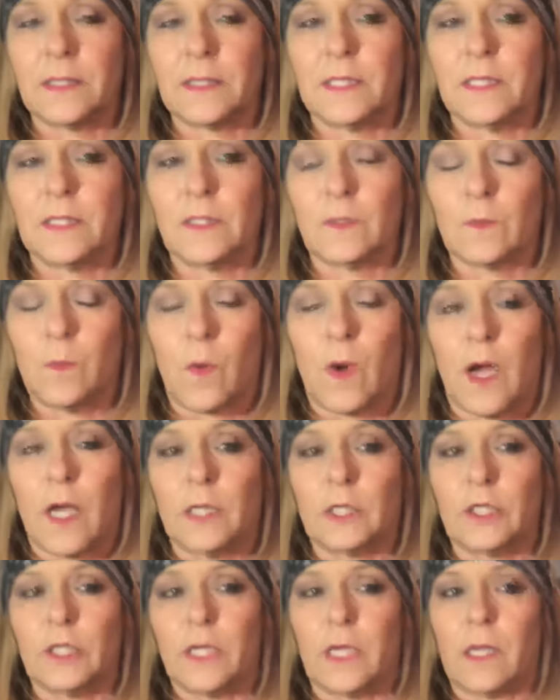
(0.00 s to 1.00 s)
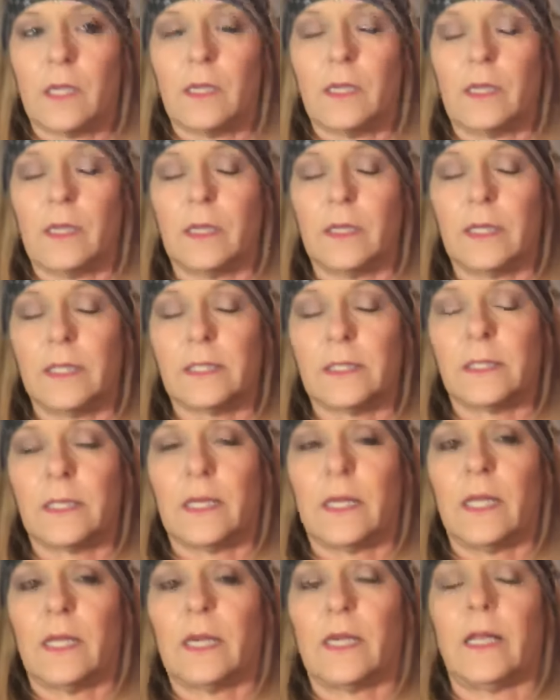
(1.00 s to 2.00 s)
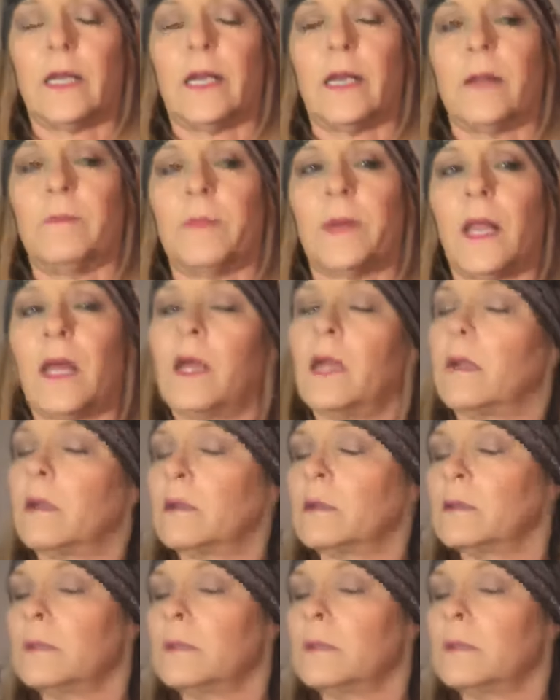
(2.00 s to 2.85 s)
he's watching and listening, and I'm like,